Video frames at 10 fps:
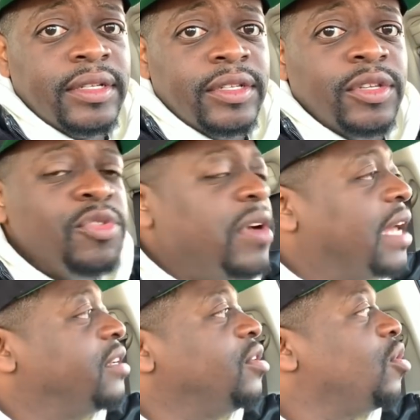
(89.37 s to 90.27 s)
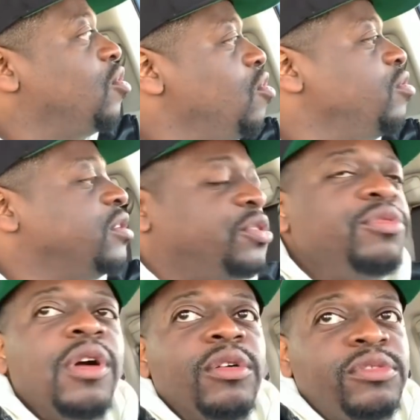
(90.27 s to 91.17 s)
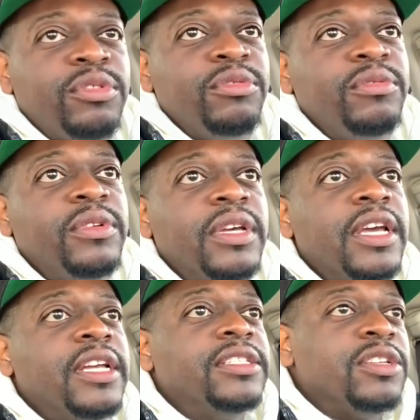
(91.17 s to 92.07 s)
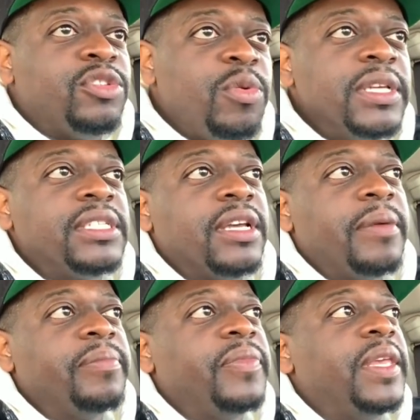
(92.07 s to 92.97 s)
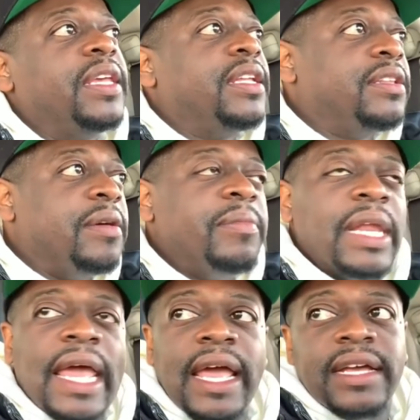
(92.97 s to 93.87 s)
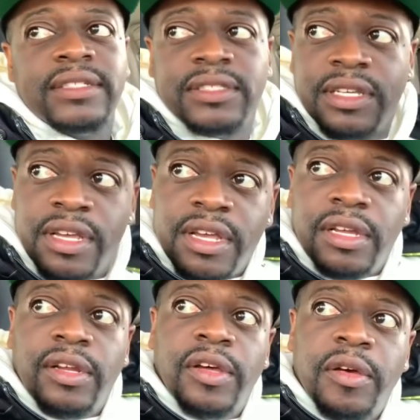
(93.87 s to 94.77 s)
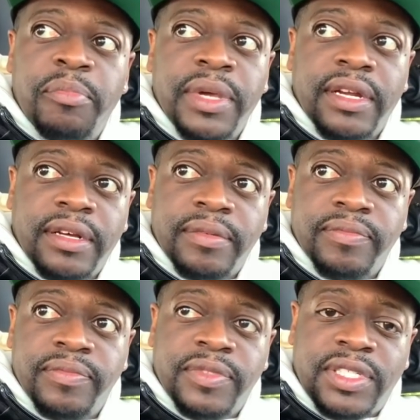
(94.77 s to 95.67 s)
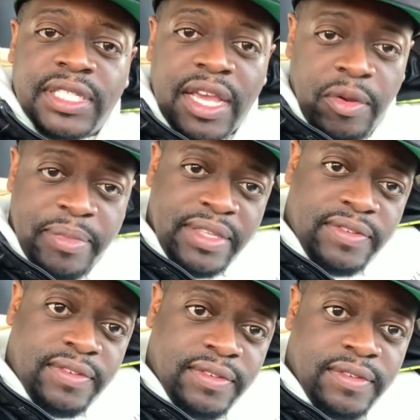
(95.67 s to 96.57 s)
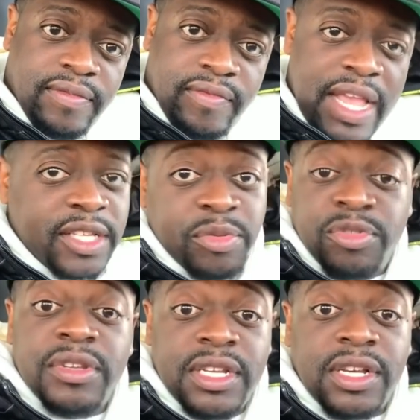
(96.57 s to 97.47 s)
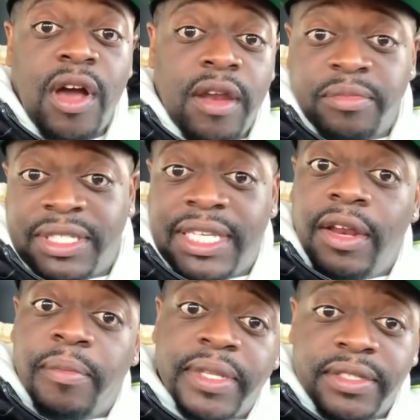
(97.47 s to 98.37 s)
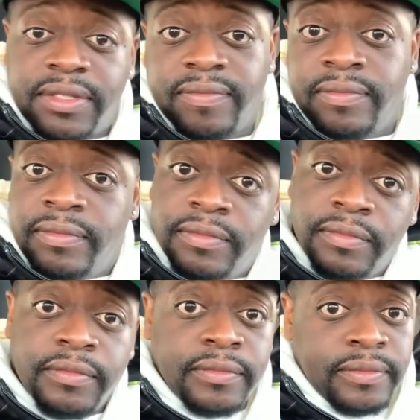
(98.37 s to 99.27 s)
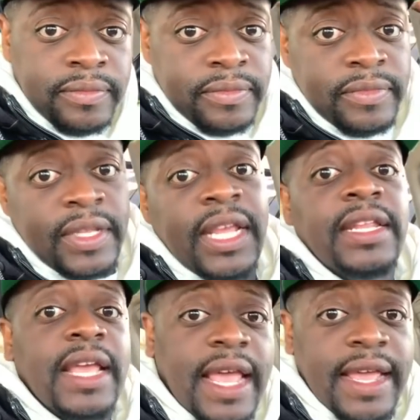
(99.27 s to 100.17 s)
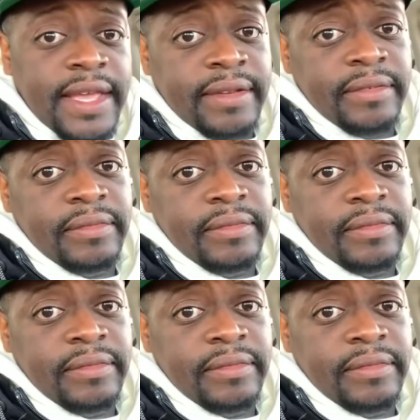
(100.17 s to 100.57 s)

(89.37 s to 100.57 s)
You got to know who did you go to twist up them last little bit of settlements. That's what you need to call them, settlements in your head.